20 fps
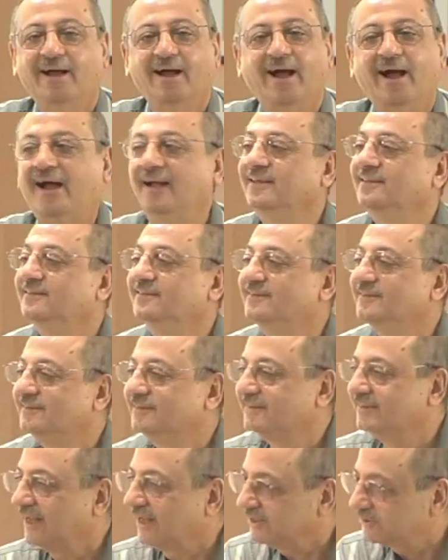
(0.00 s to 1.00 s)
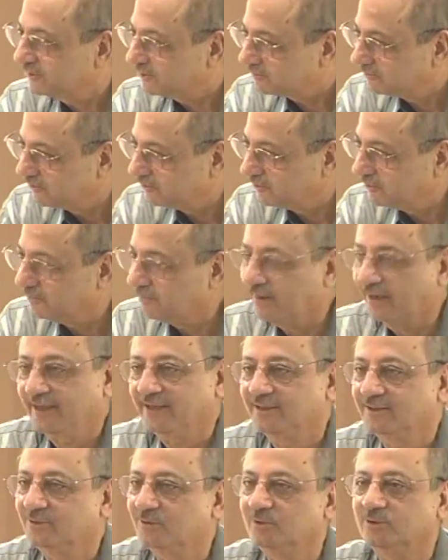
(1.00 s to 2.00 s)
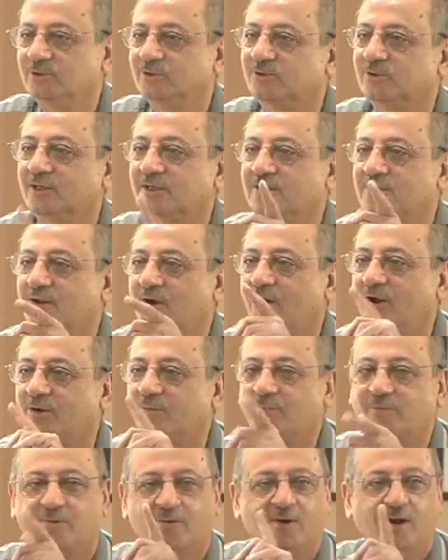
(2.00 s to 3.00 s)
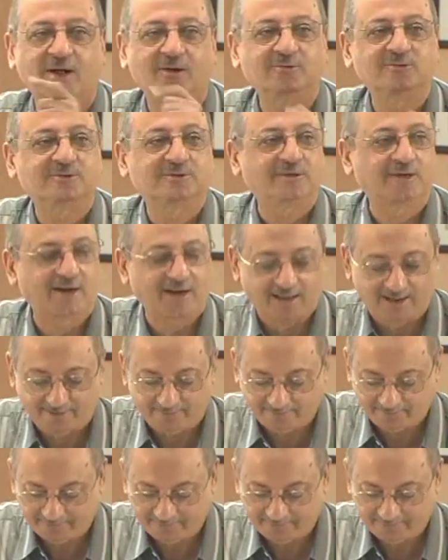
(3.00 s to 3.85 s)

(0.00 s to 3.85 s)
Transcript: An-najmu ba'idun. You did not pronounce lam.